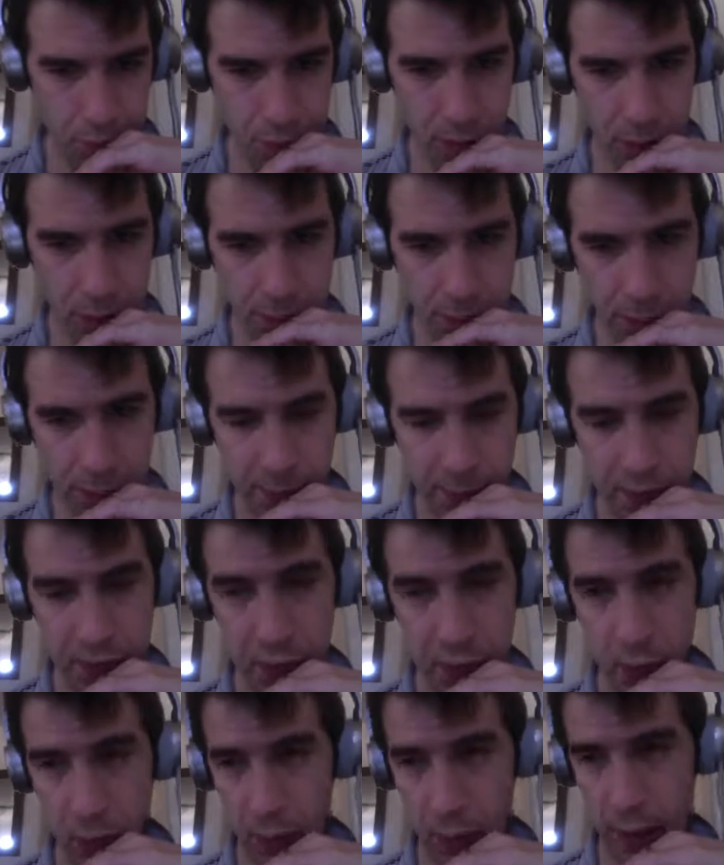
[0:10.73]
I've been
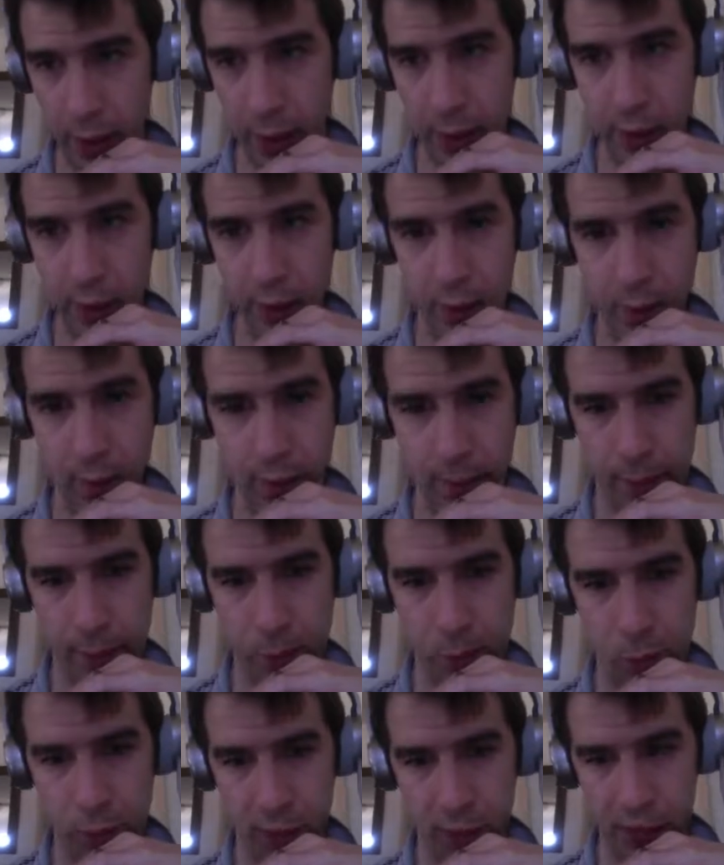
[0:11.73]
busy working on a lot of
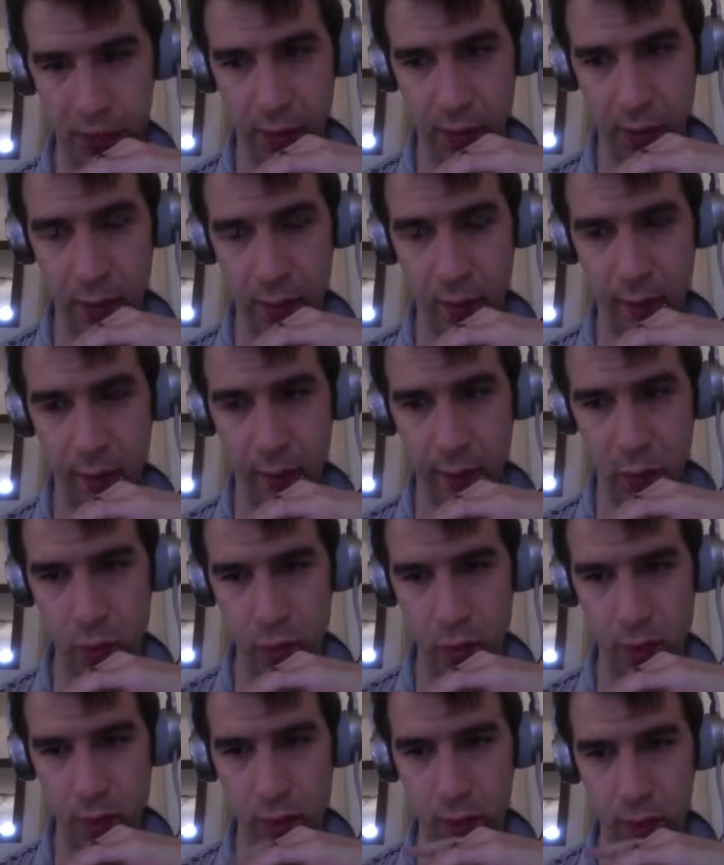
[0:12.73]
books and a lot of other
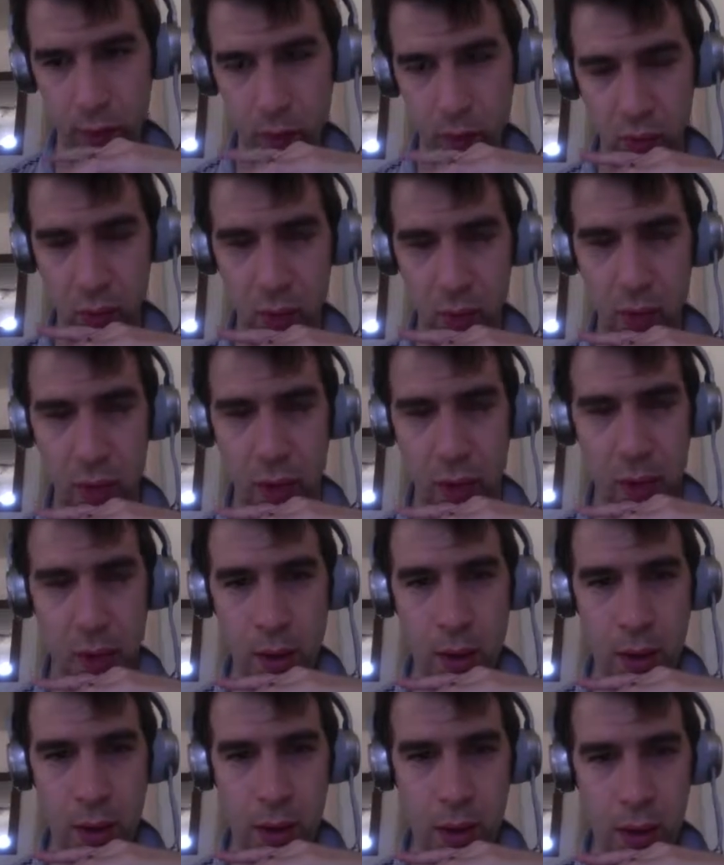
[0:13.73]
things
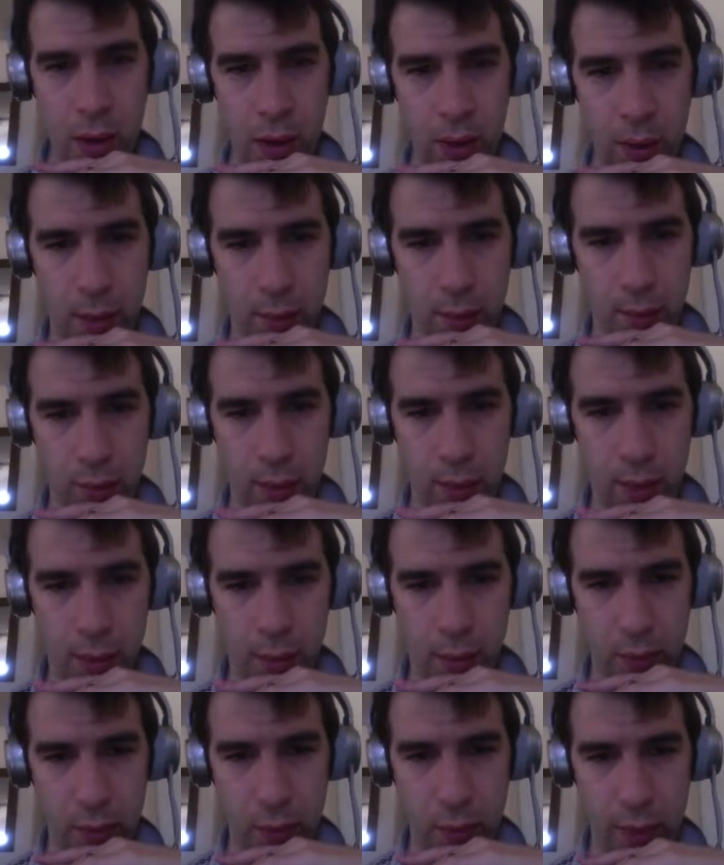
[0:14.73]
that
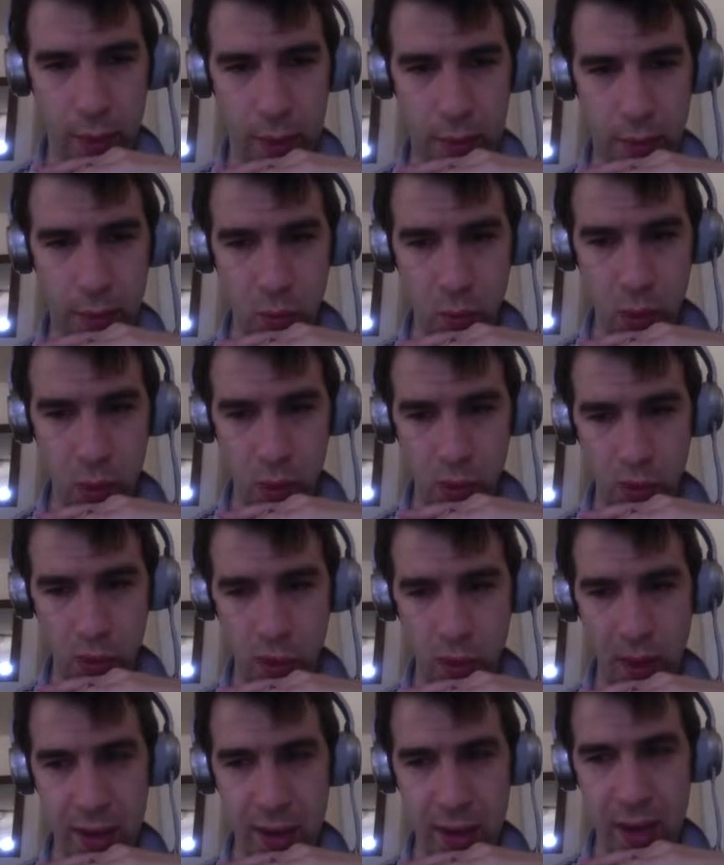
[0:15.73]
are in the works
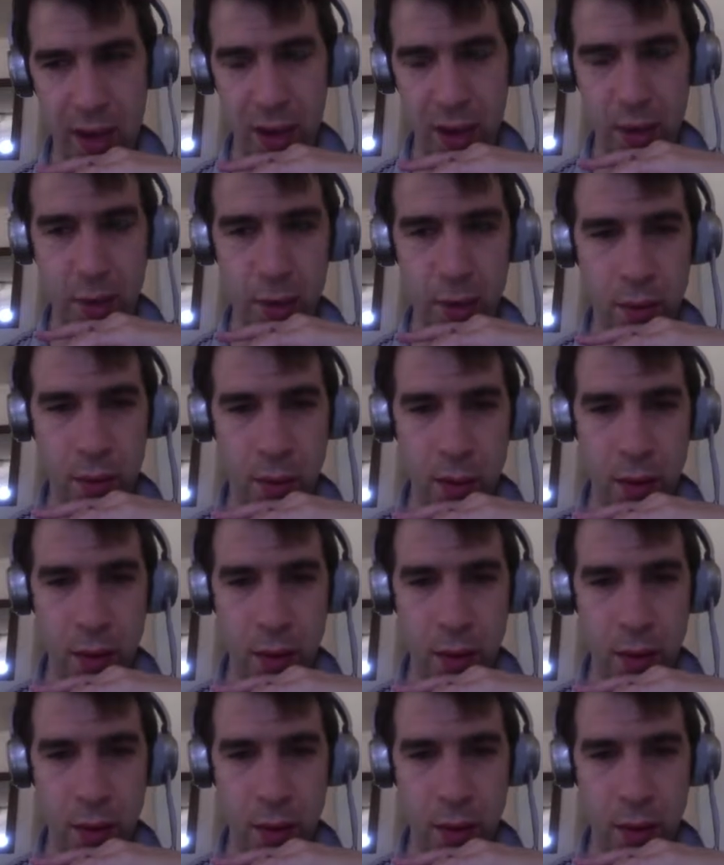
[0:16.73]
right now.